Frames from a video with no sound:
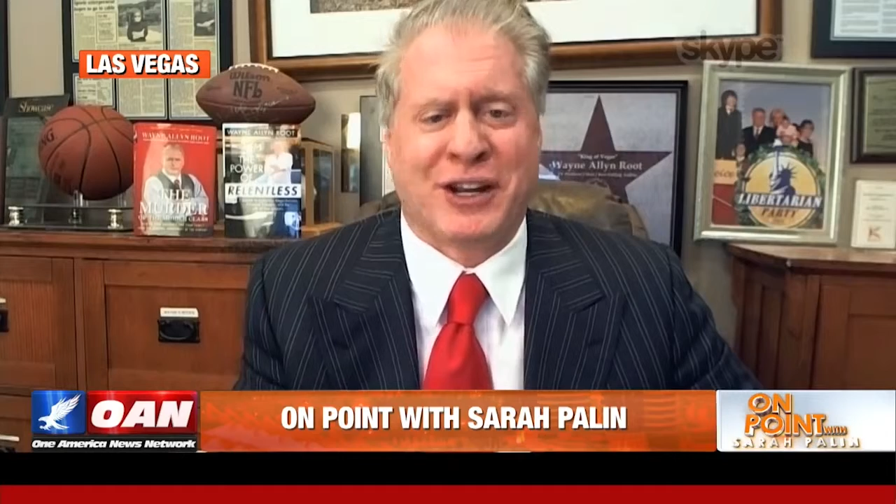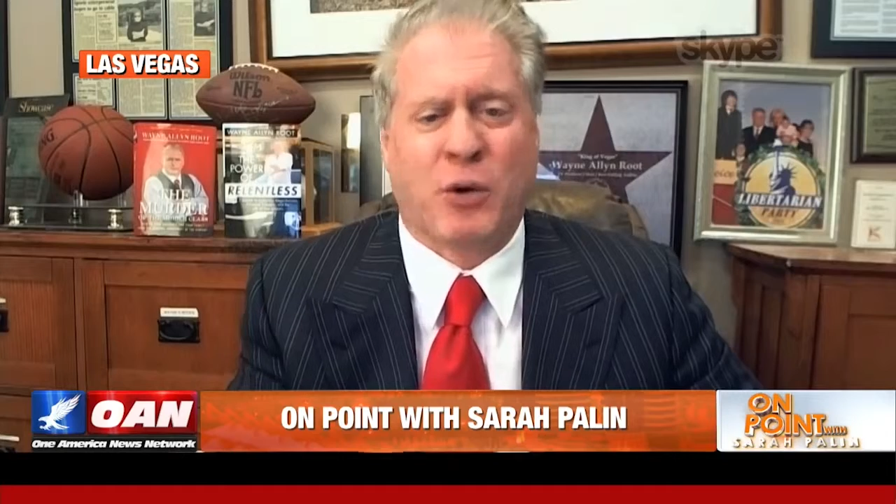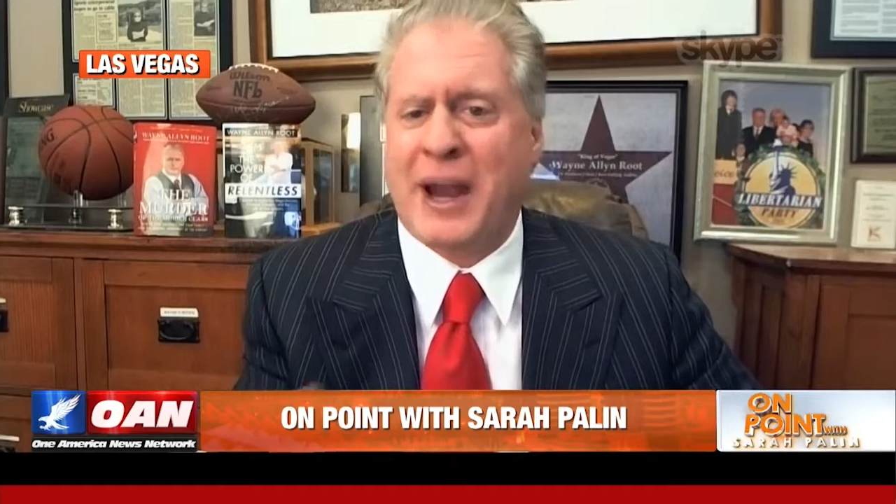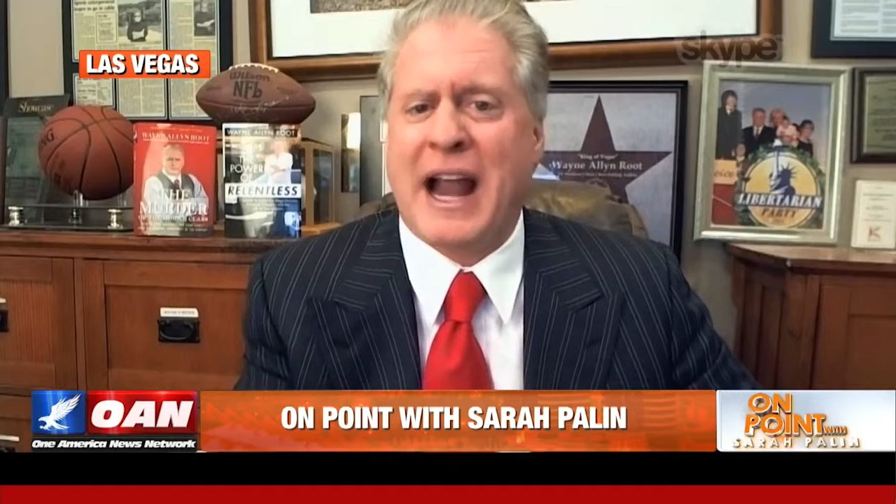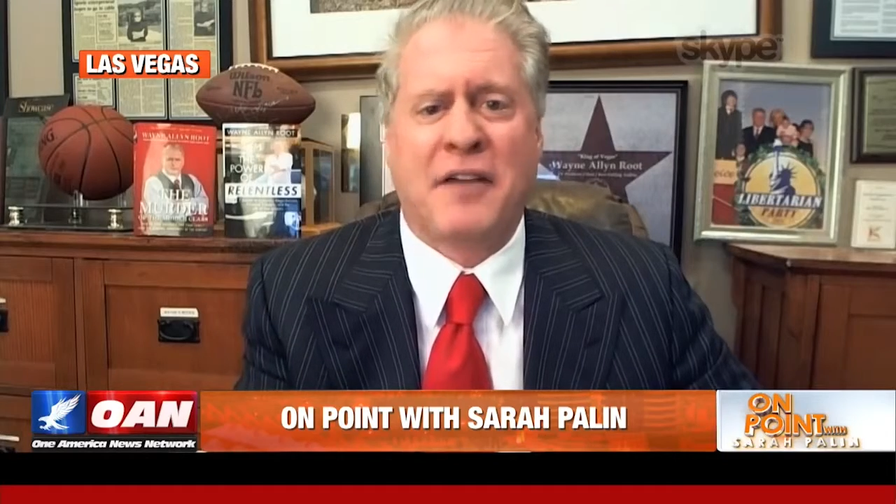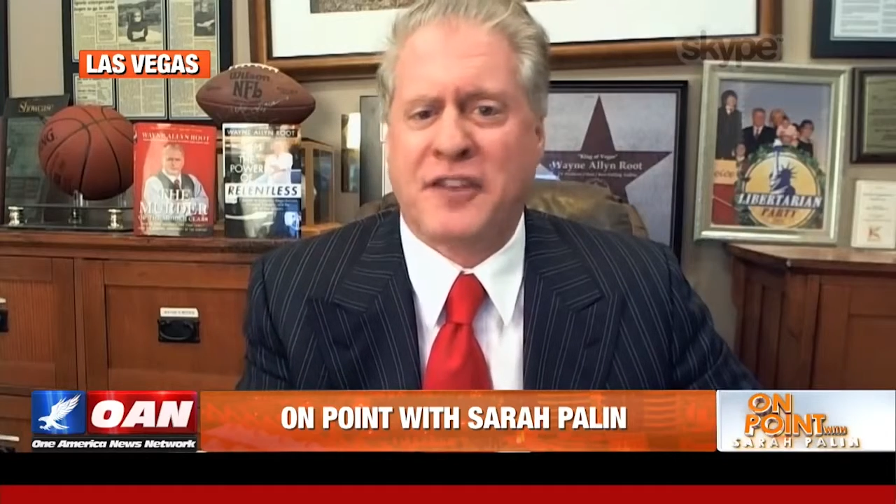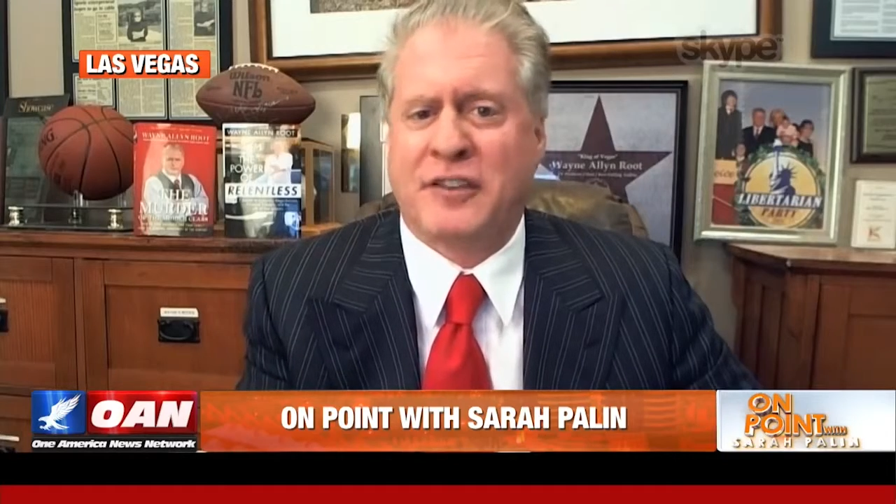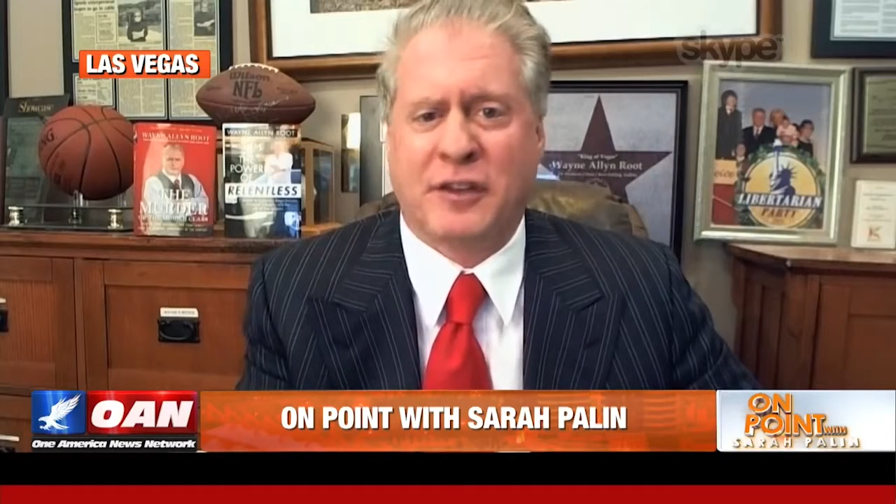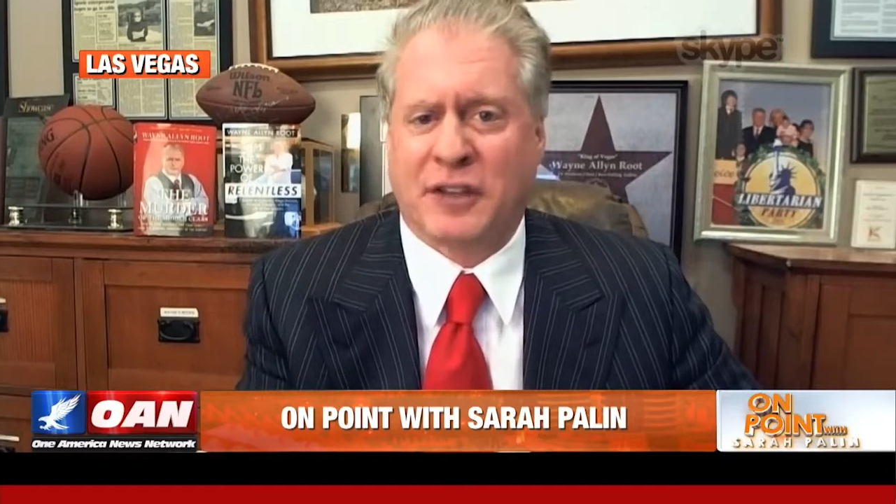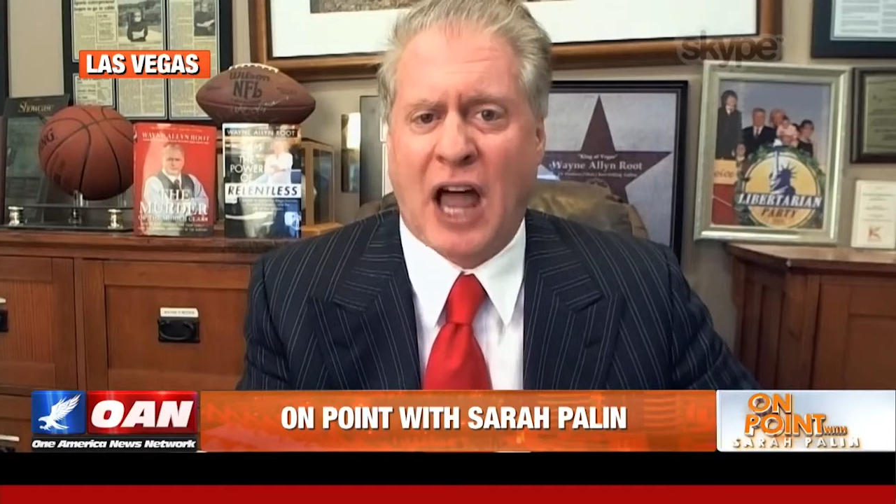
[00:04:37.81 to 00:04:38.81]
Great
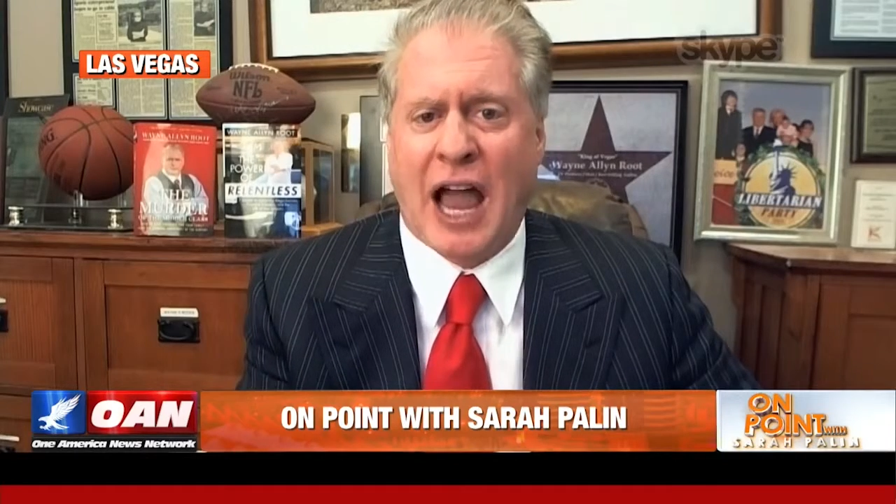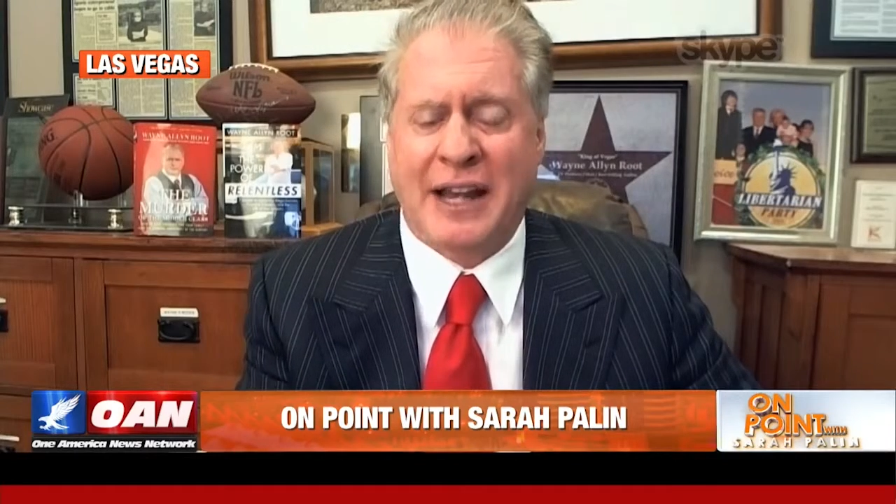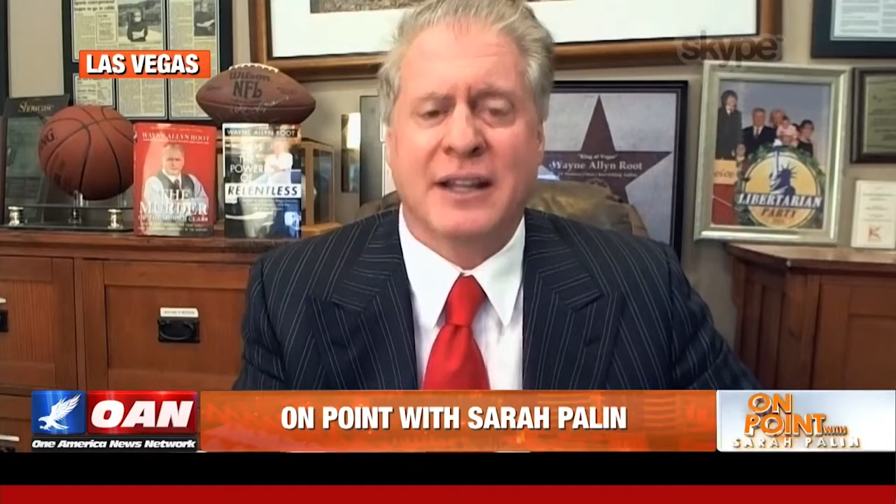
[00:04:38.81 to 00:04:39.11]
offensive line,